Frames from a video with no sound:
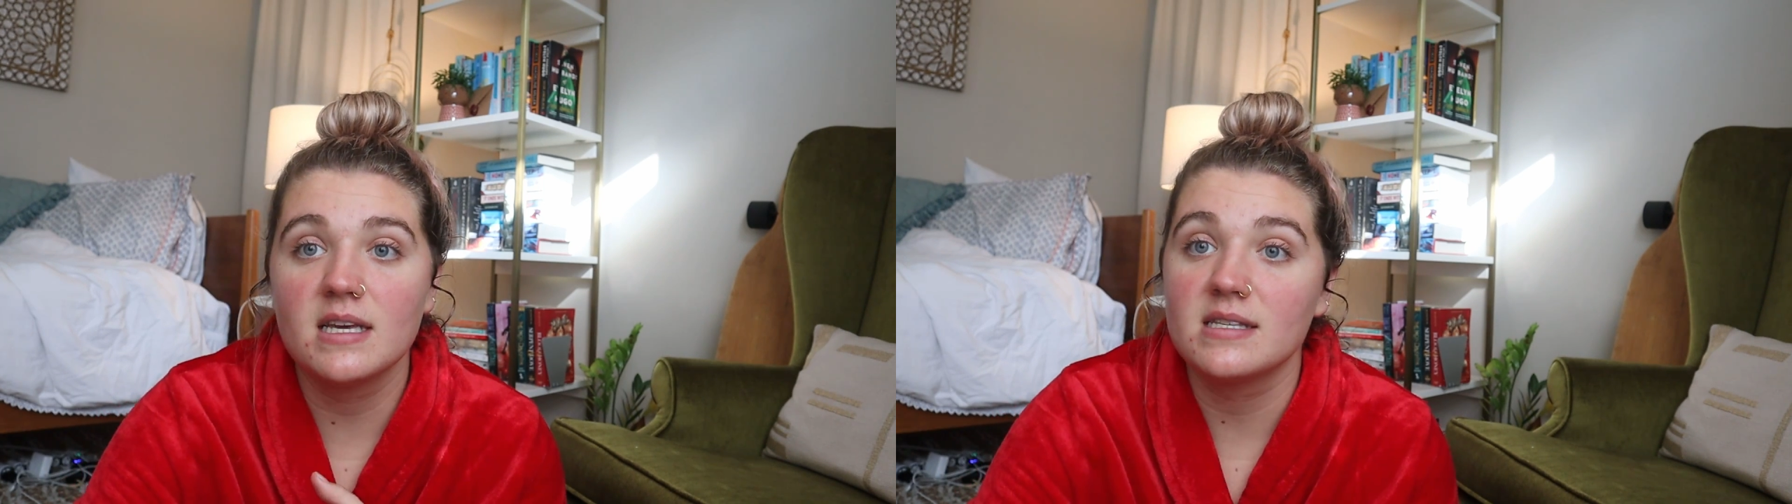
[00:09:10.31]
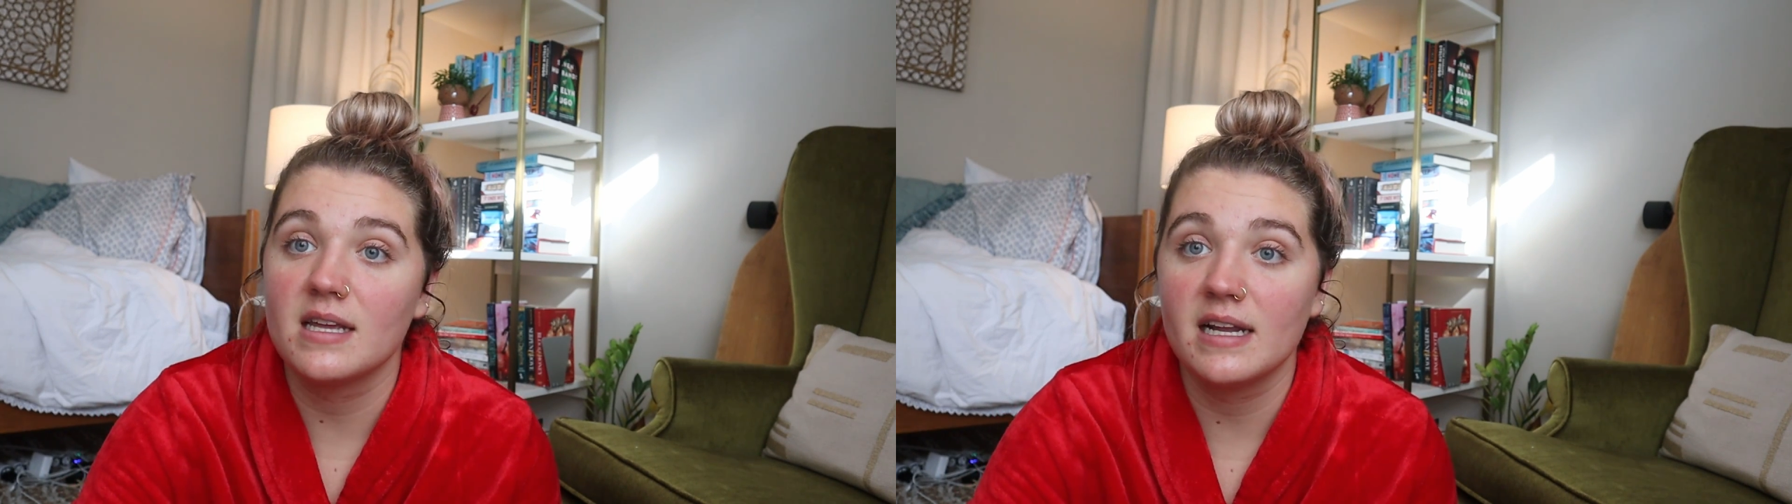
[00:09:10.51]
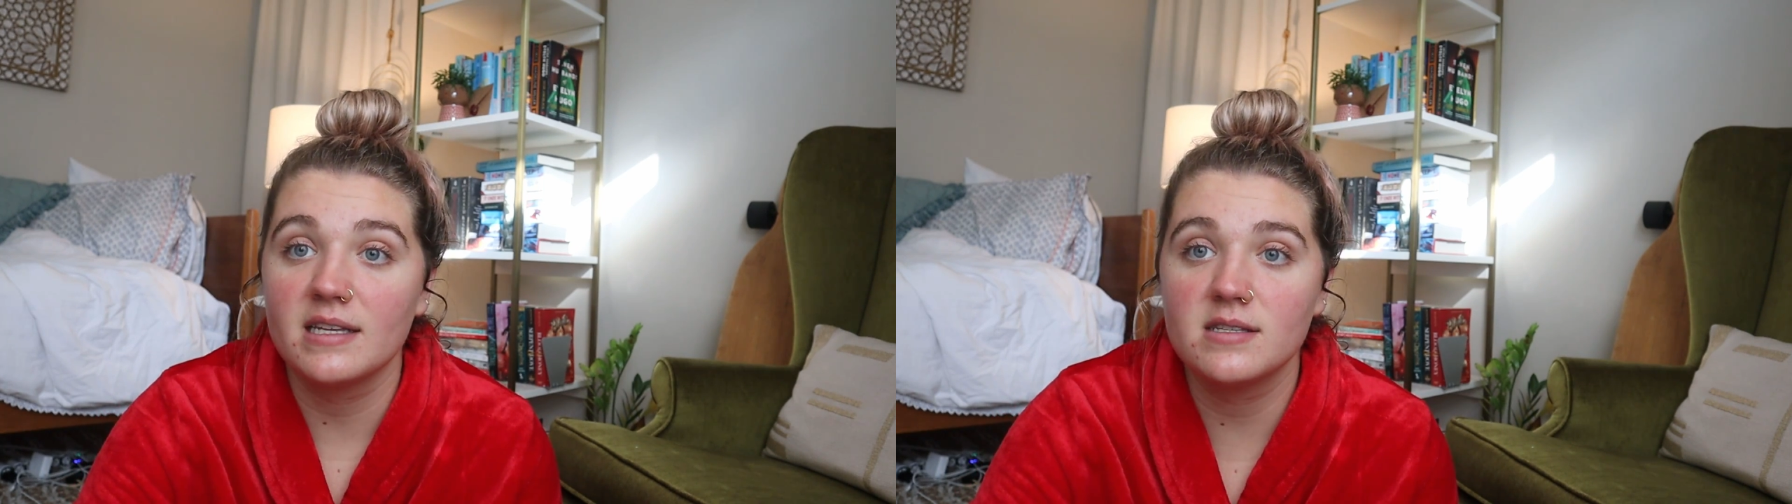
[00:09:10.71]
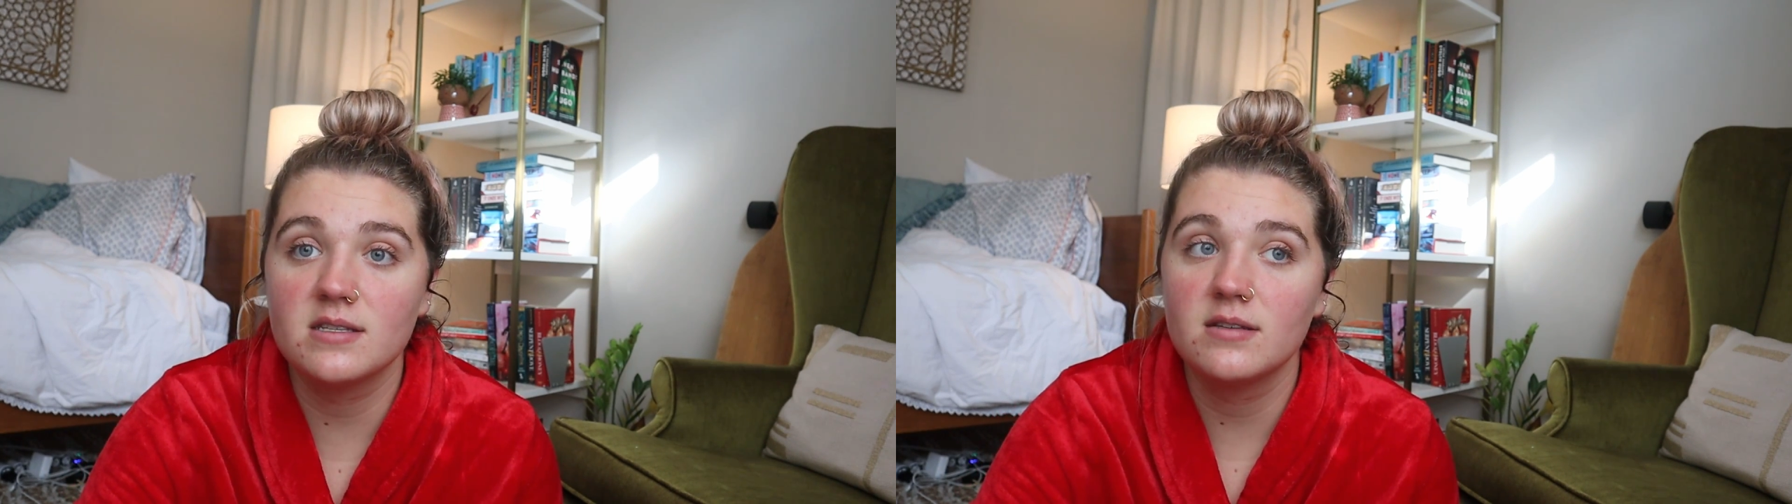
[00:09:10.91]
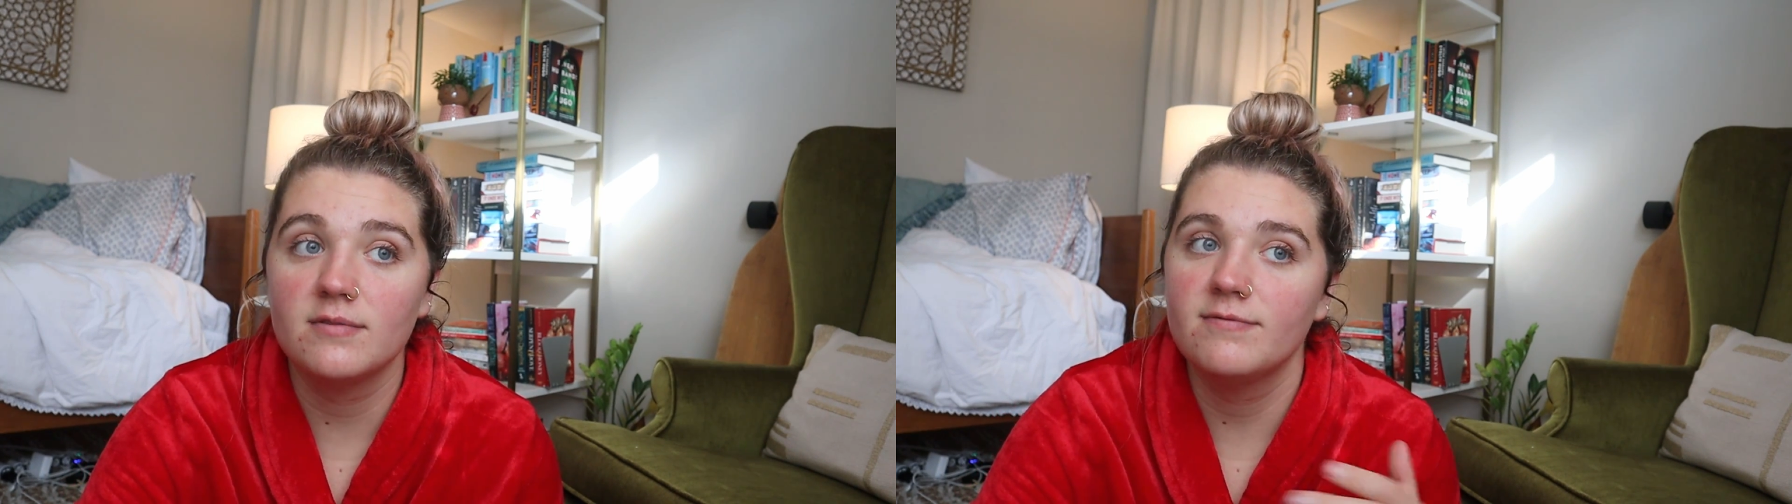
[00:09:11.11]
is that
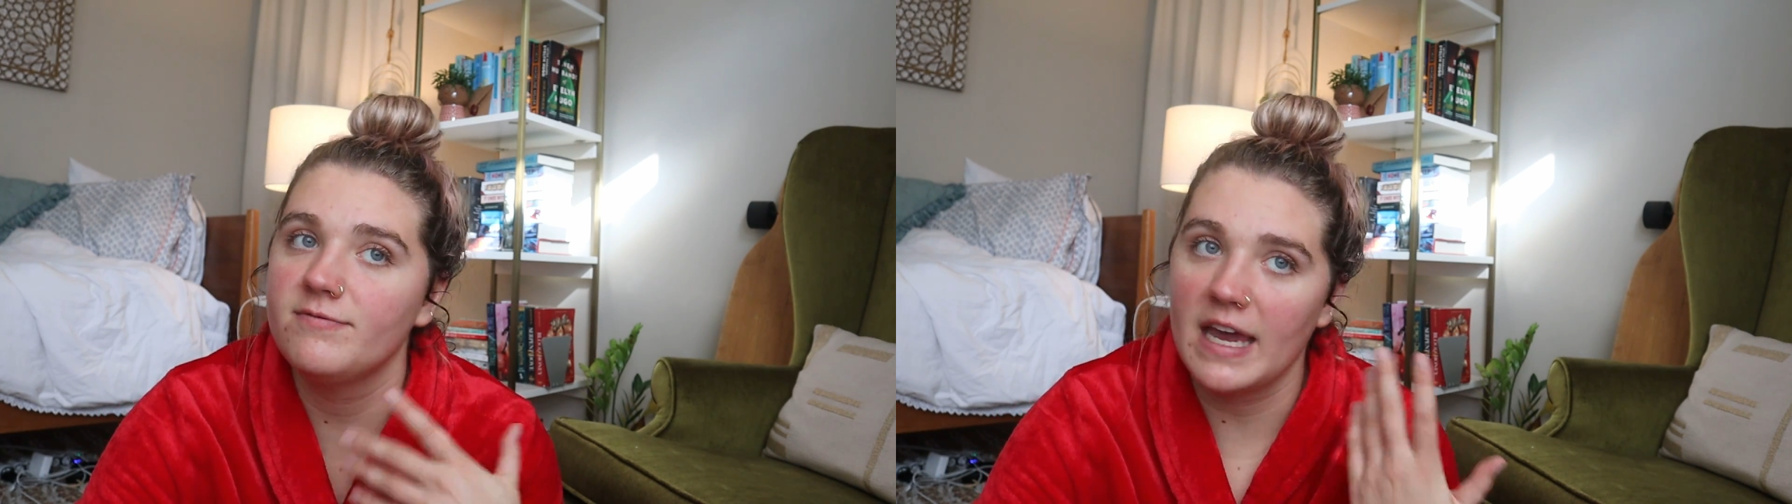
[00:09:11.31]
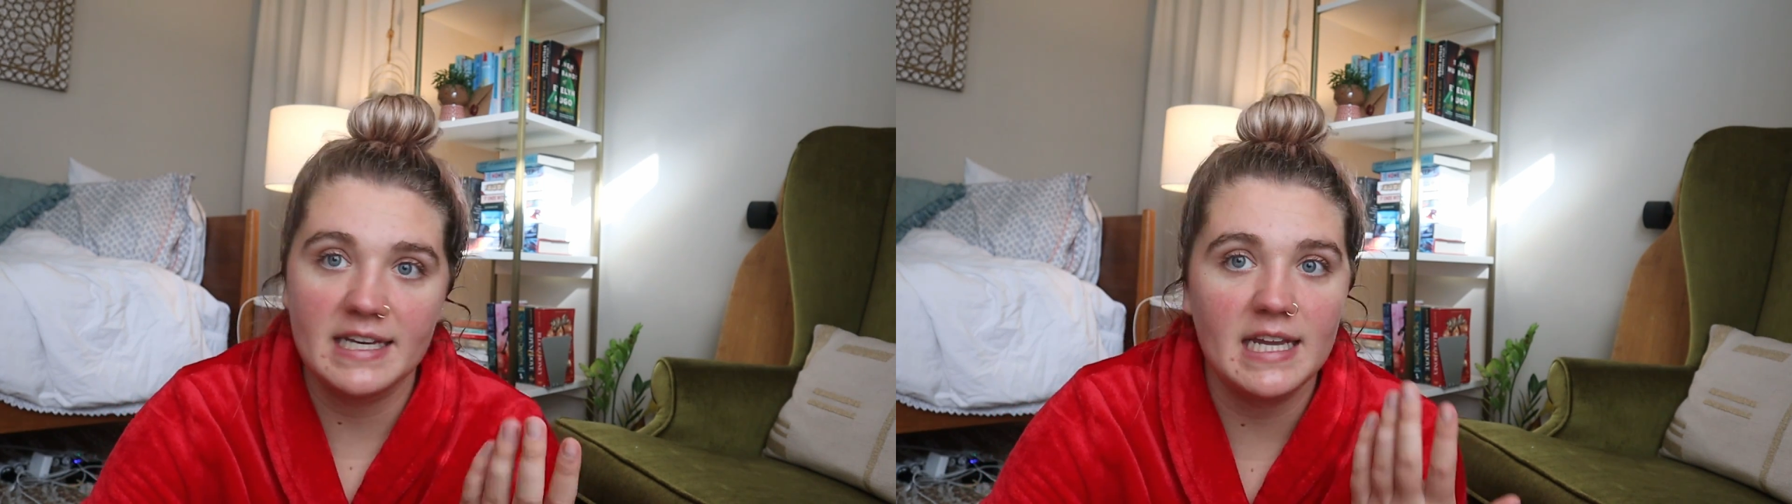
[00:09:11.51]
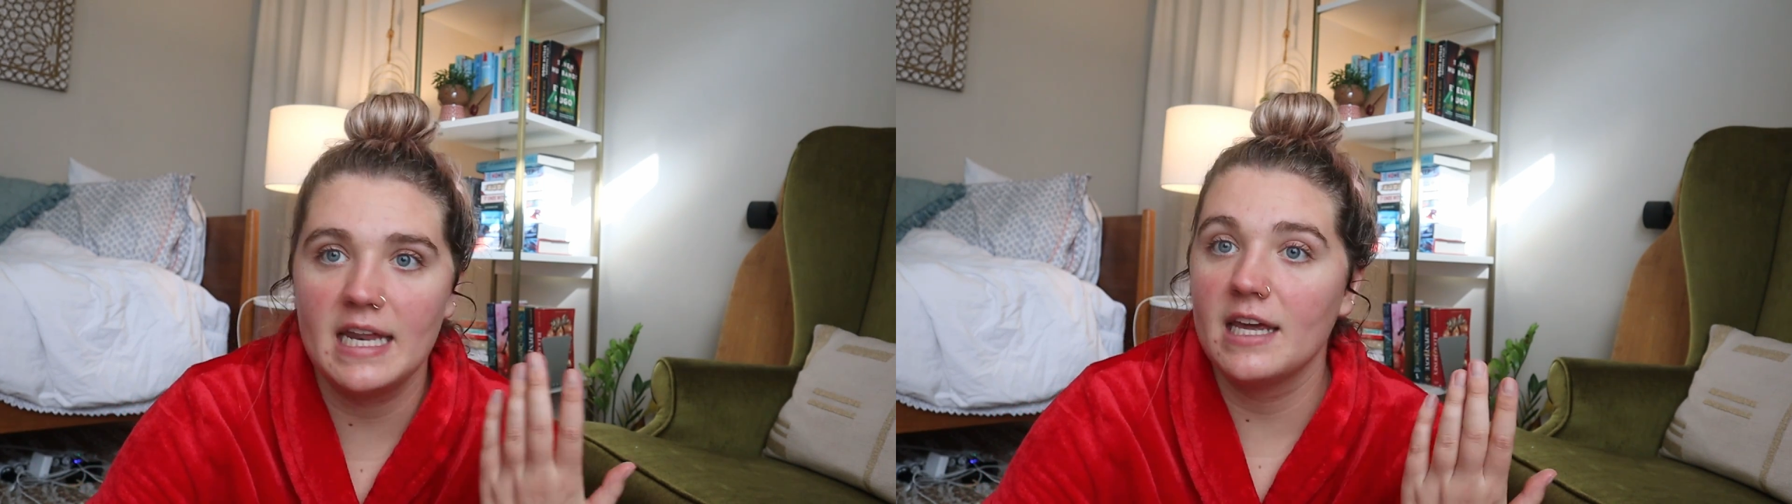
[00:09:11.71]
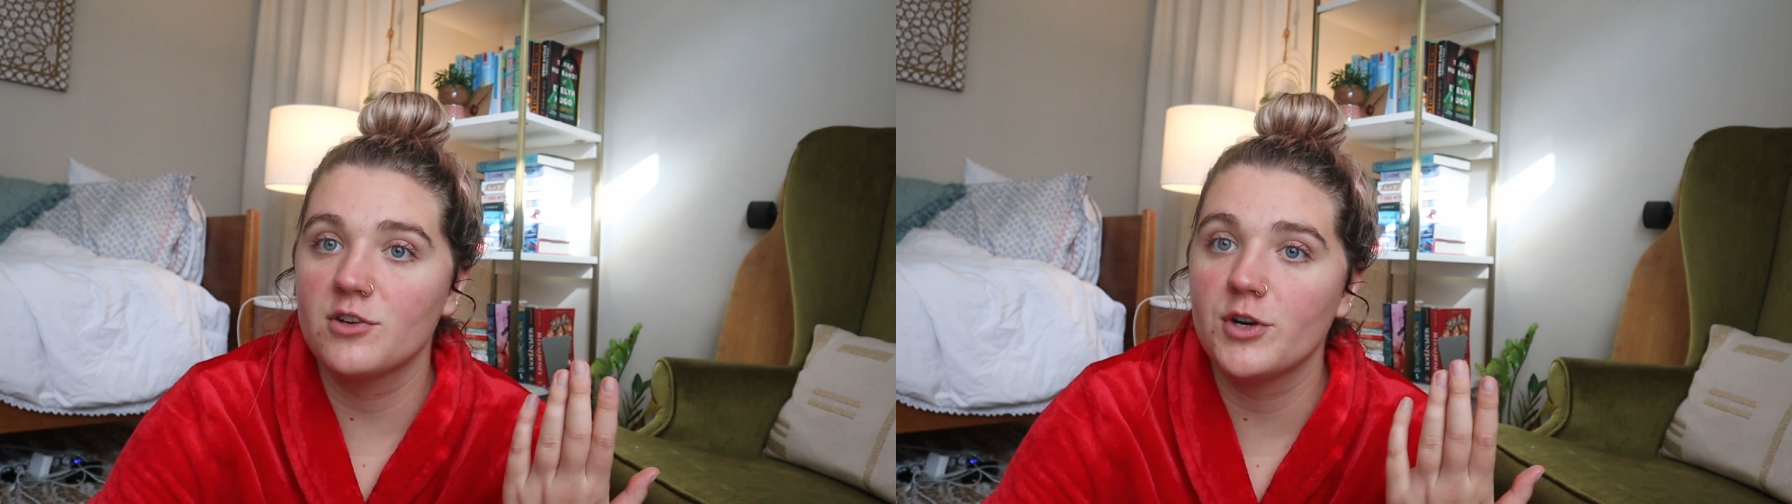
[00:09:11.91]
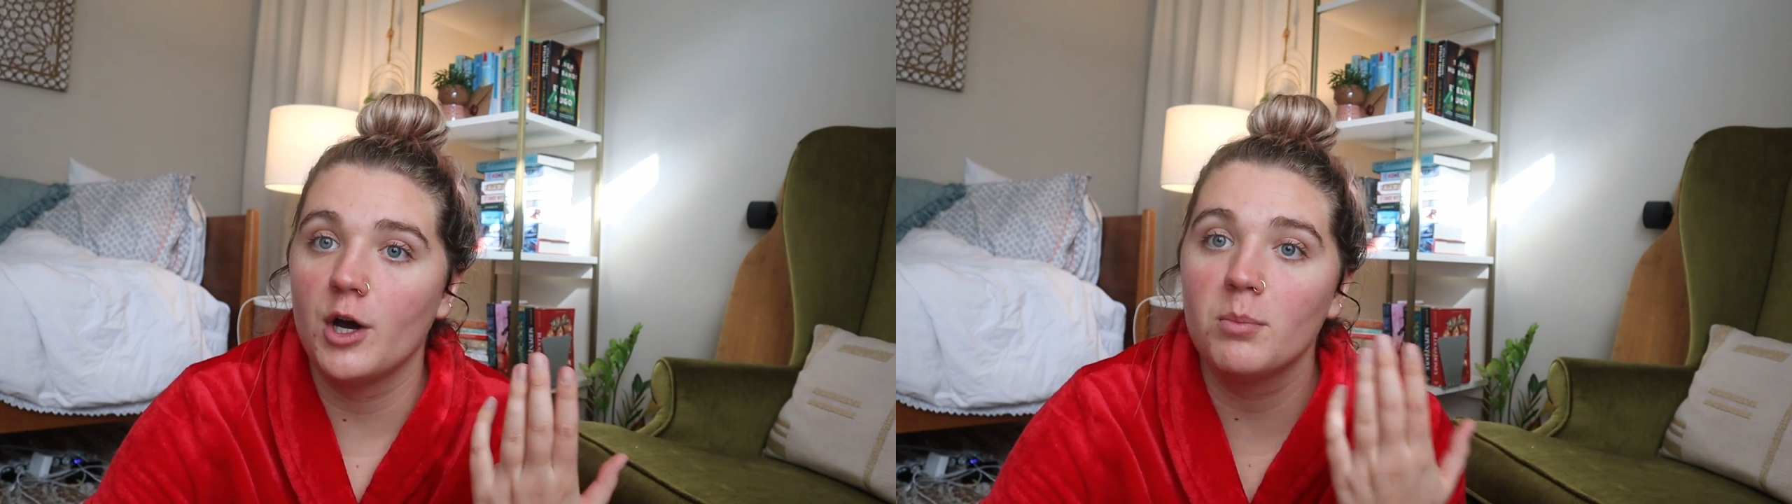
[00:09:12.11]
it's fake dating
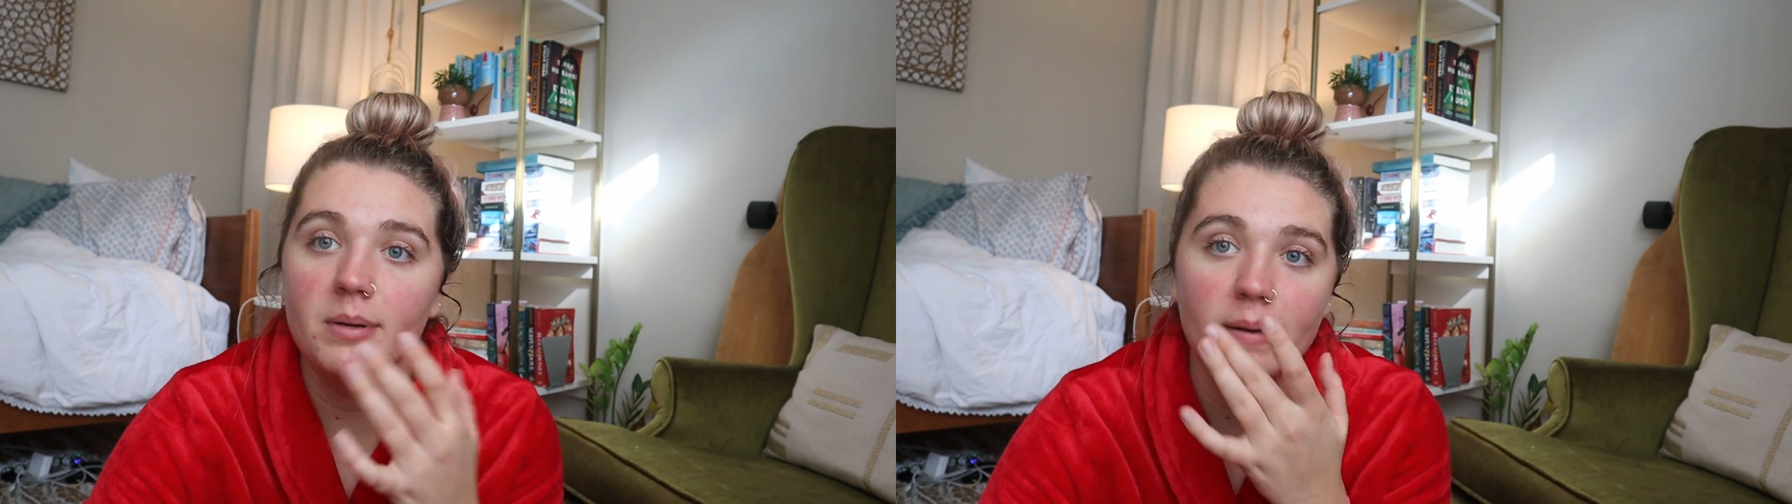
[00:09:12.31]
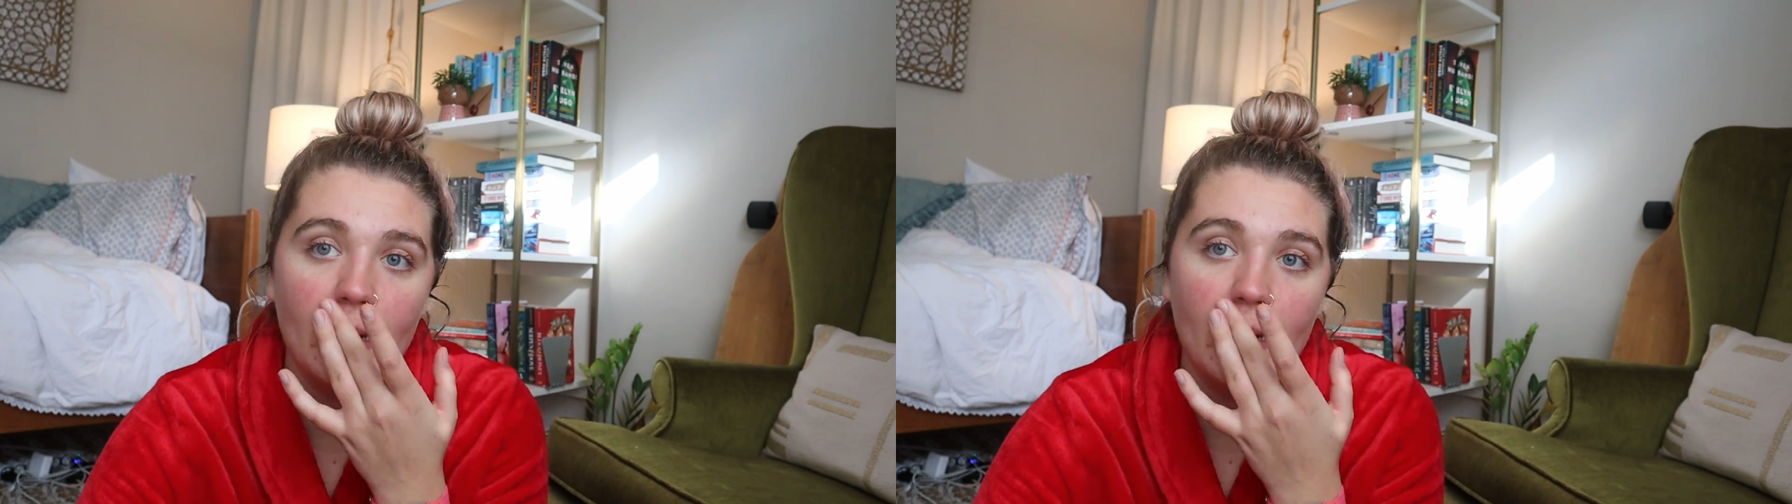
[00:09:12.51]
trope.